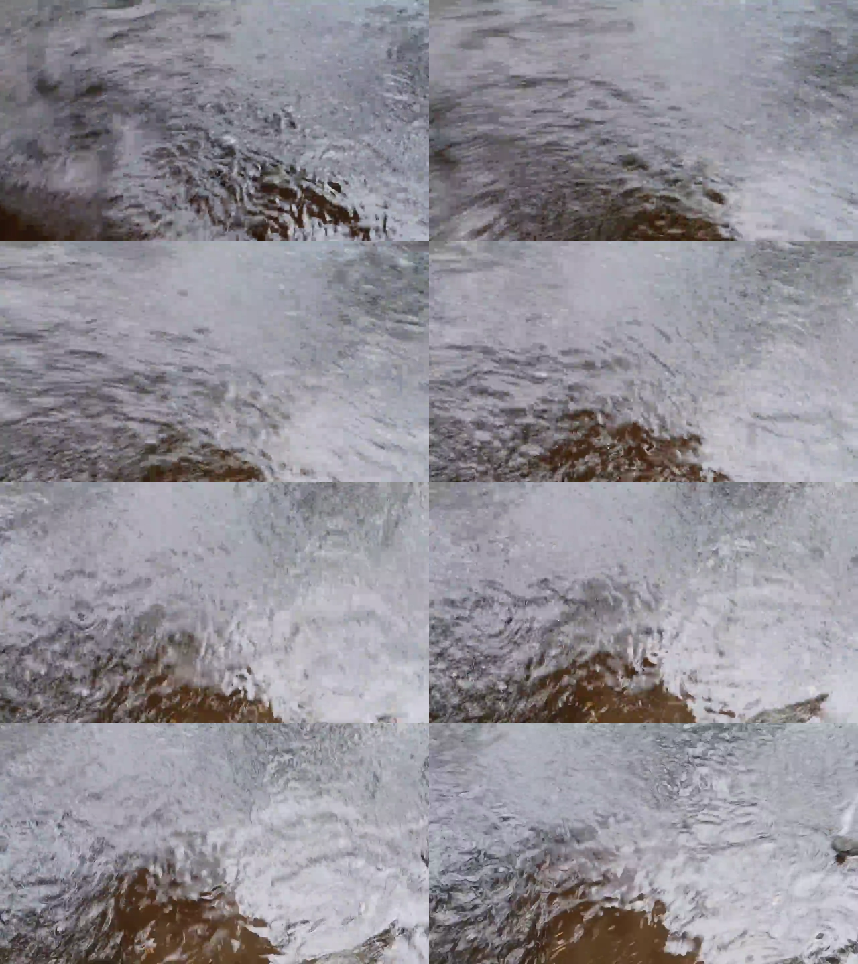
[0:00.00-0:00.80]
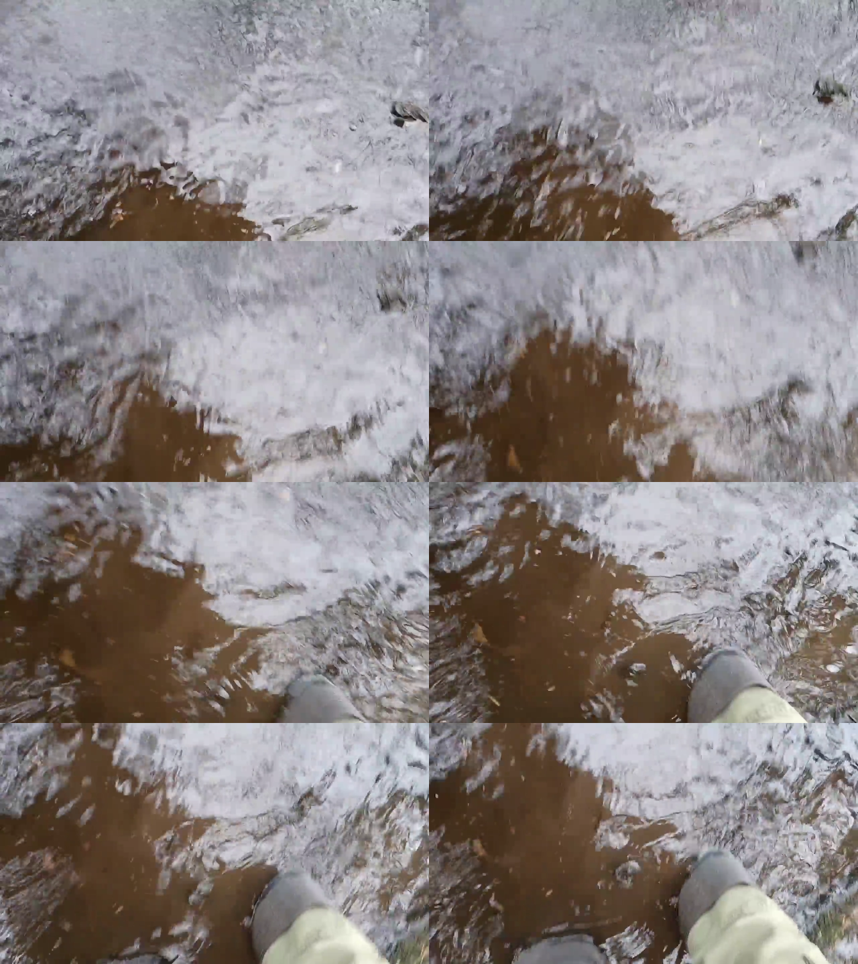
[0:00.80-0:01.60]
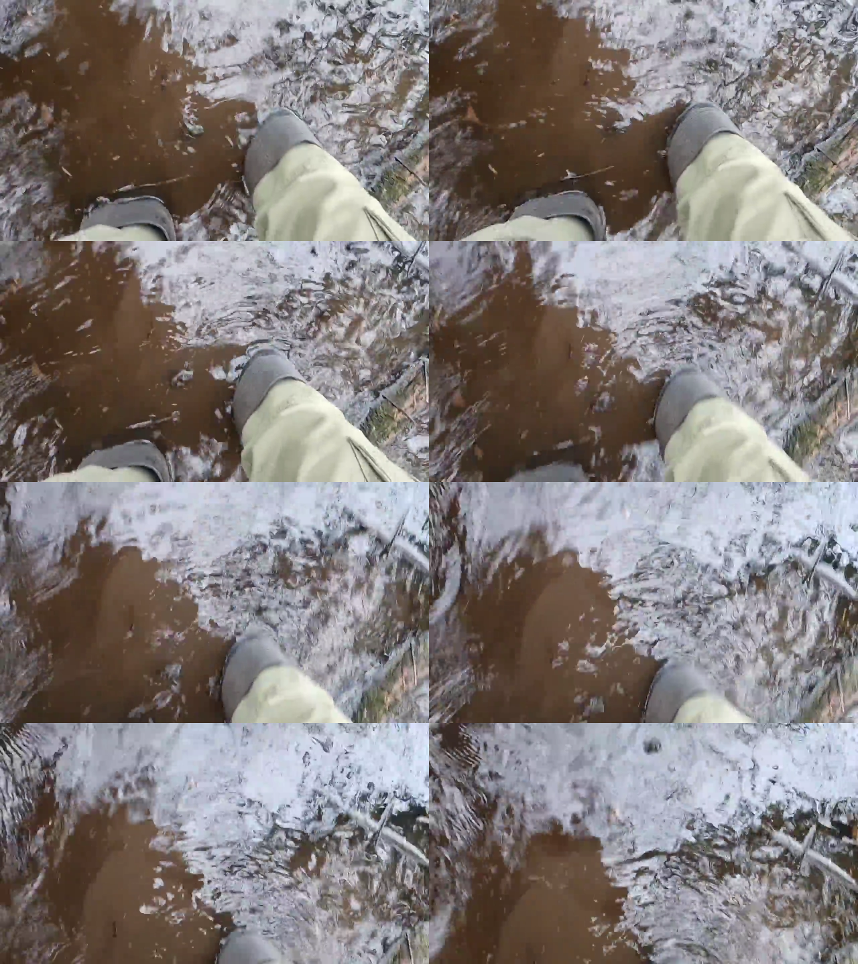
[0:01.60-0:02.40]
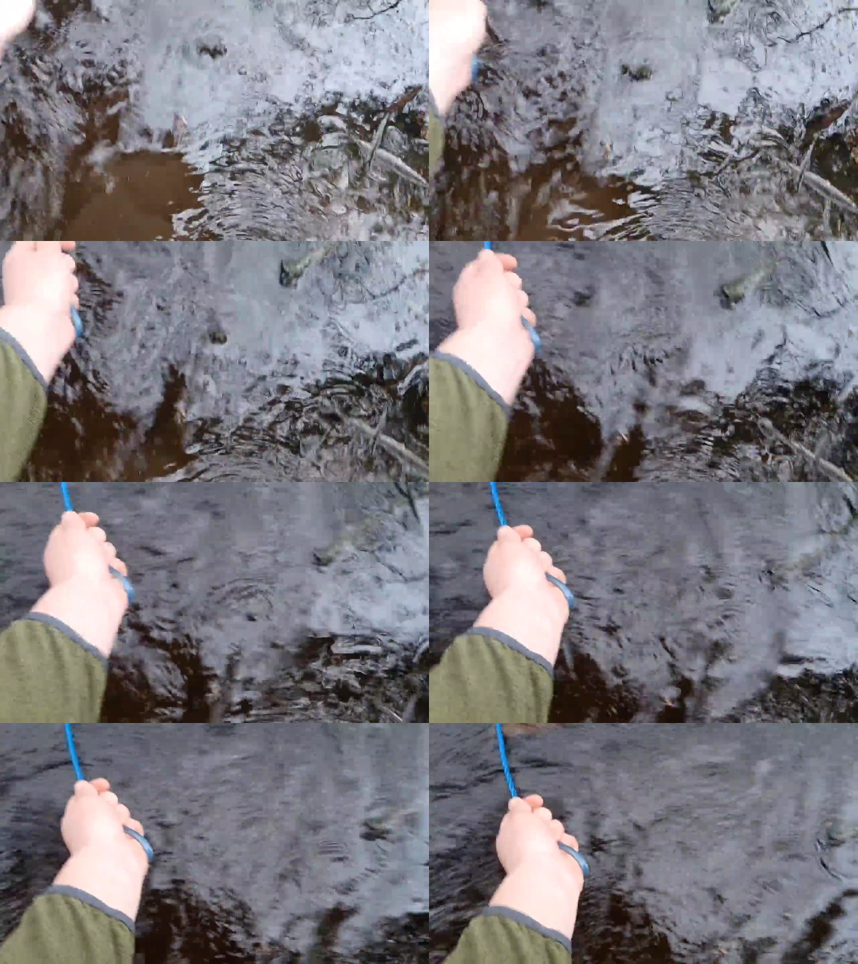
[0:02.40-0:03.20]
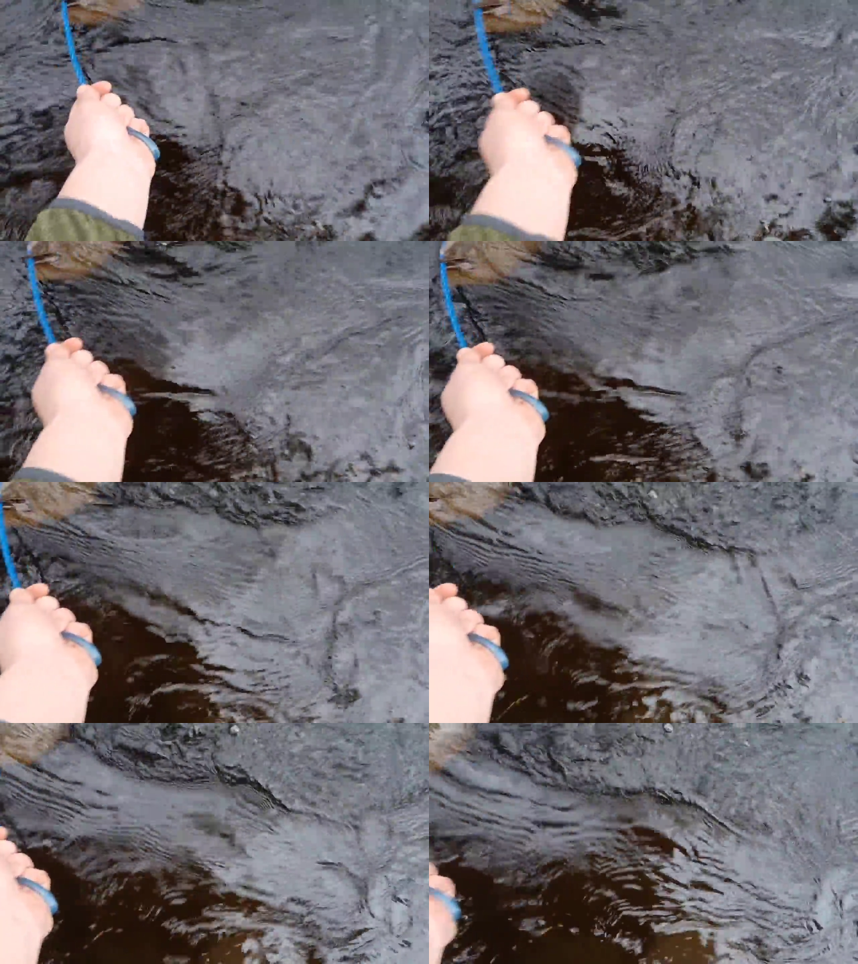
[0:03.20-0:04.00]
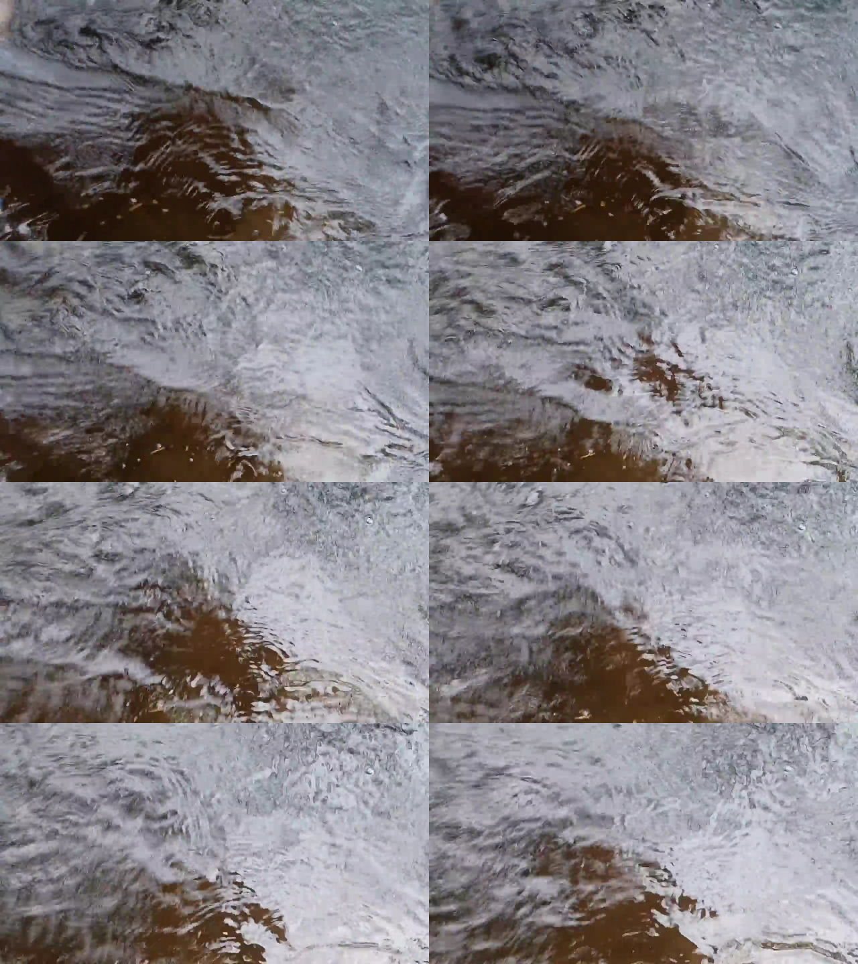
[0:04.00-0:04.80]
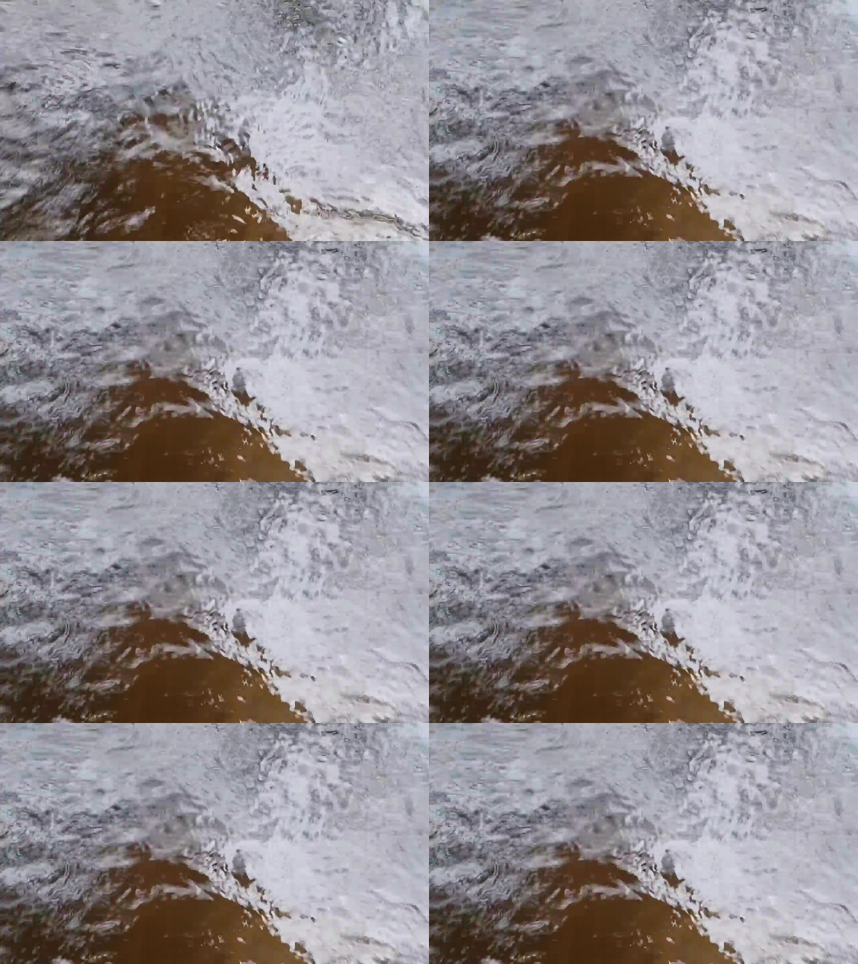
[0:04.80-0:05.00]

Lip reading: Nobody's mouth can be seen.